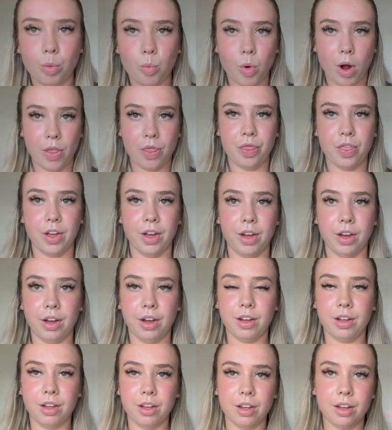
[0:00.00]
one that
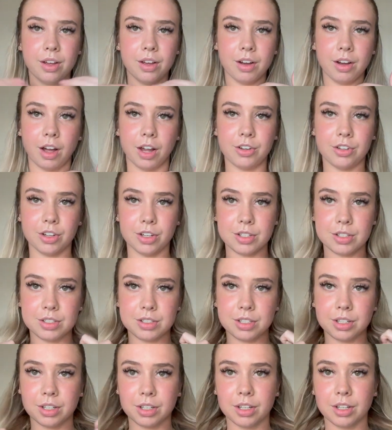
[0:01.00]
I
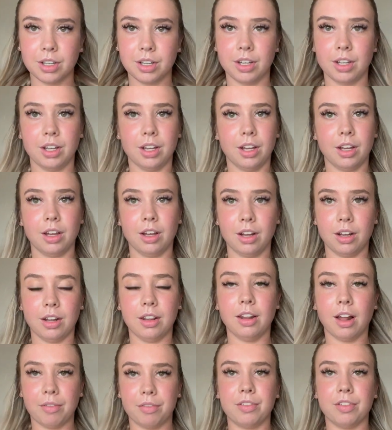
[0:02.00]
just
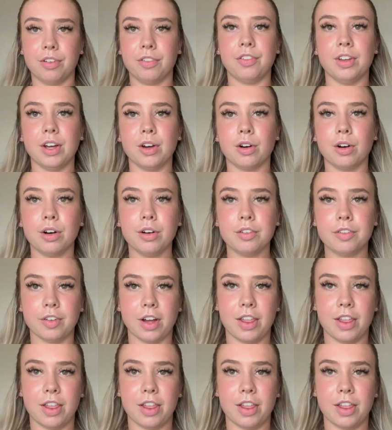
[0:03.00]
love the fit of.